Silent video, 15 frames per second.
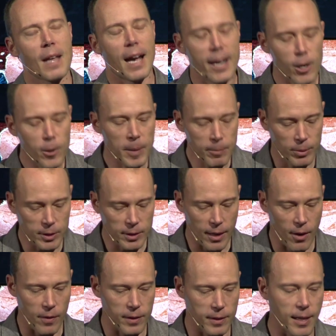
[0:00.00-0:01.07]
I hear people say
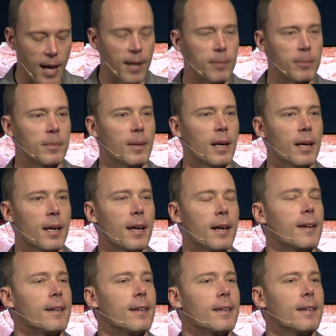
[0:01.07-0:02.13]
all the time,
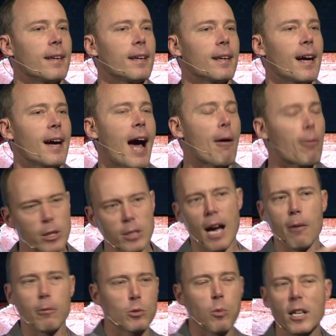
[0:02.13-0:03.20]
I was
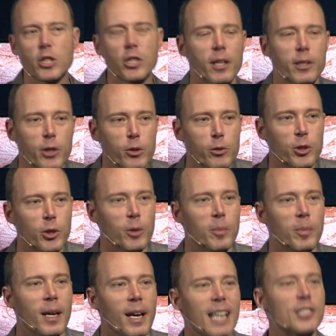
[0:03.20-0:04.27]
watching on
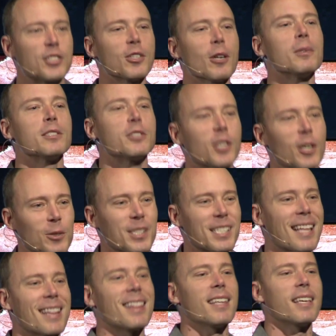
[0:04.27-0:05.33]
YouTube and so-and-so
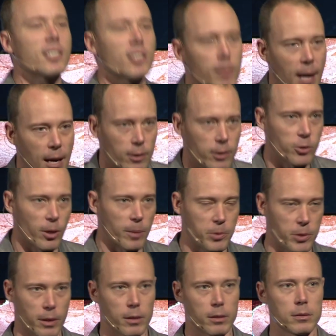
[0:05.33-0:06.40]
said this about
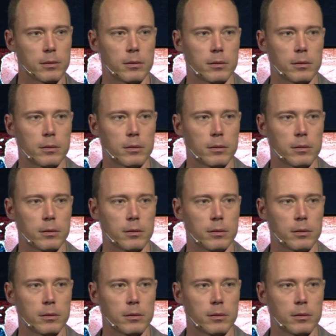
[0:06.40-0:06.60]
Scripture.